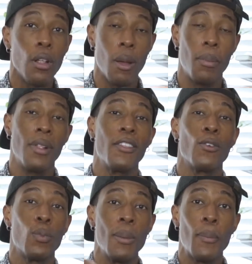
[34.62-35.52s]
up like
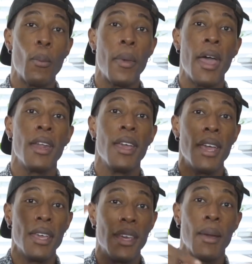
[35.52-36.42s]
the repo man
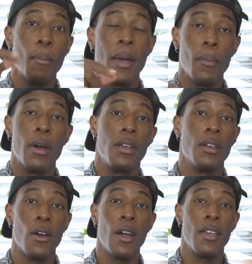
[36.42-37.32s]
and get my money.
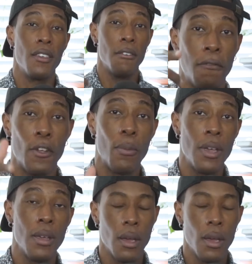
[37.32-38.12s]
All right, you feel me?